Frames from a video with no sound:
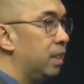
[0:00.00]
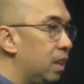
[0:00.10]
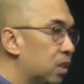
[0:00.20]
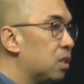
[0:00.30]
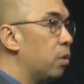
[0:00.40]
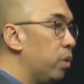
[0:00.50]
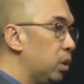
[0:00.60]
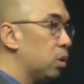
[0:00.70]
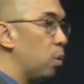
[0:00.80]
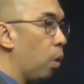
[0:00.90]
This is the
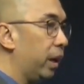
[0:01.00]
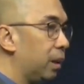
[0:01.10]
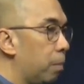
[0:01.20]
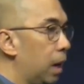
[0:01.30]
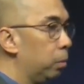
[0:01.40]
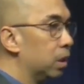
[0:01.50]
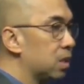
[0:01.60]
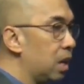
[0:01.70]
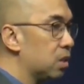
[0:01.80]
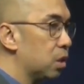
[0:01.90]
reason why the Bible
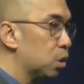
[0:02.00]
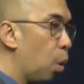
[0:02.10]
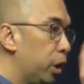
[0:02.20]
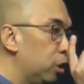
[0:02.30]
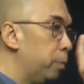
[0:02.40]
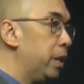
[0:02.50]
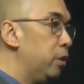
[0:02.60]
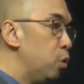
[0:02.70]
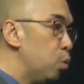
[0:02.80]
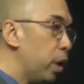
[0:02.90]
says there's going to be
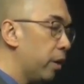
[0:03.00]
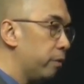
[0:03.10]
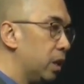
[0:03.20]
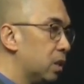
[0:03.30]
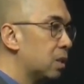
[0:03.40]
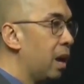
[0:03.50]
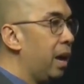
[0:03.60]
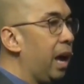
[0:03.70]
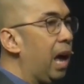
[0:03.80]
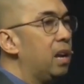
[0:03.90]
a new heavens
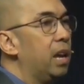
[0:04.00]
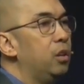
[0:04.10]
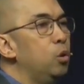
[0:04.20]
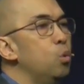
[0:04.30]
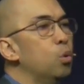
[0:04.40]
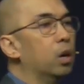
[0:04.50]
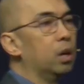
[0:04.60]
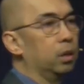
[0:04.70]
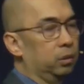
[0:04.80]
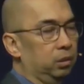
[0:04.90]
and a new
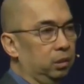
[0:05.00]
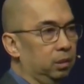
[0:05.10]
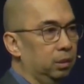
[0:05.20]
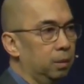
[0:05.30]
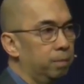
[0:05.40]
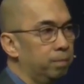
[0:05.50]
earth.